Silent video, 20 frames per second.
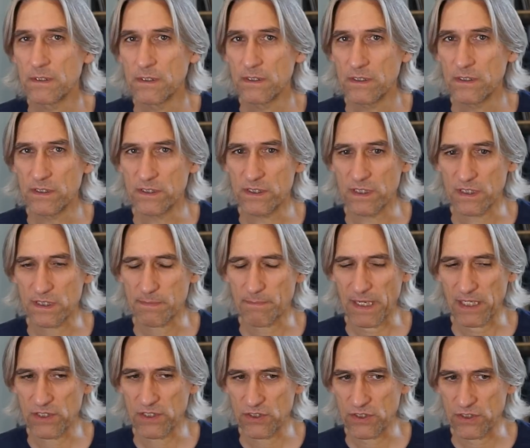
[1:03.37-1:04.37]
this
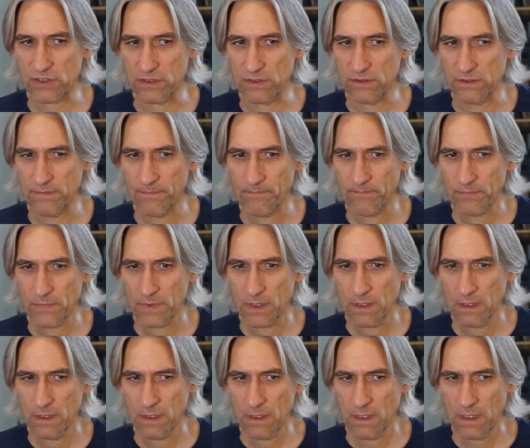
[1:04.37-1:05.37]
expansion.
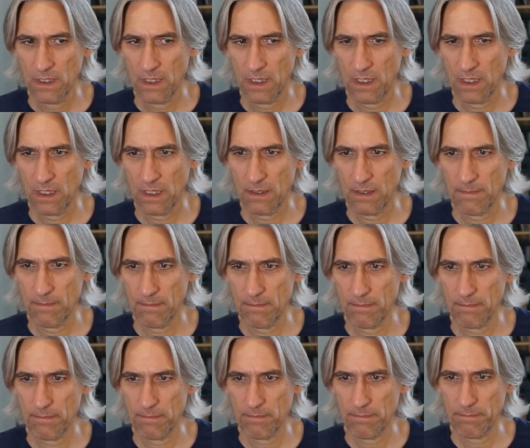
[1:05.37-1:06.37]
Um,
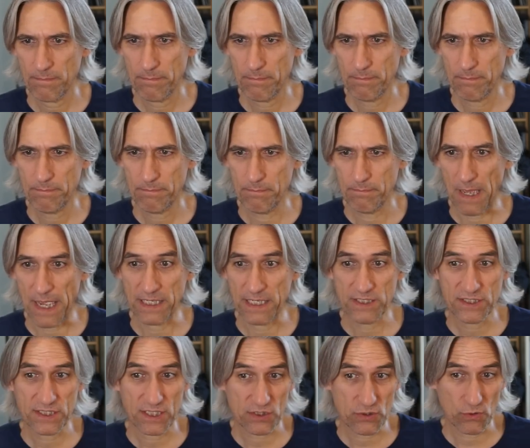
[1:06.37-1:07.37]
a
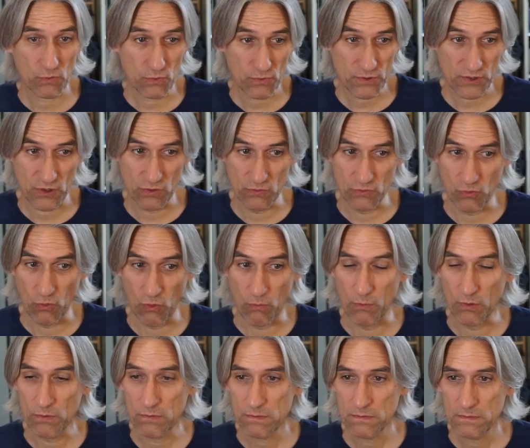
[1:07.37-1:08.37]
six also
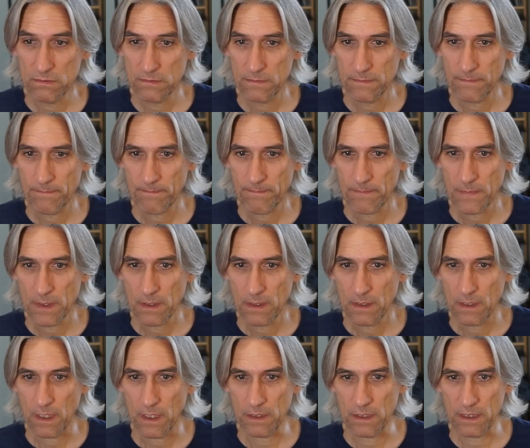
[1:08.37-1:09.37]
normal,
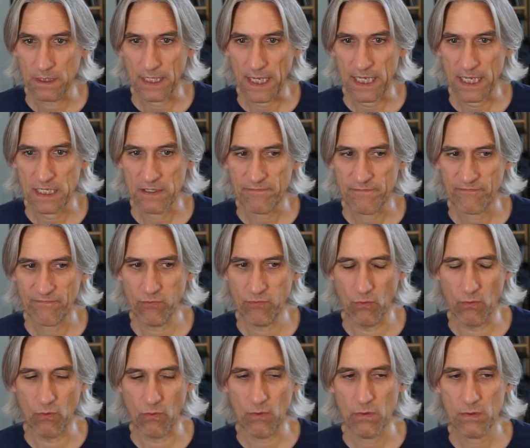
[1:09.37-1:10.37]
and then a
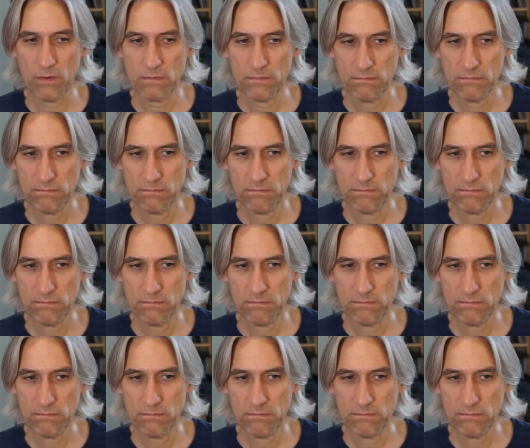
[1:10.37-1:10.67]
four.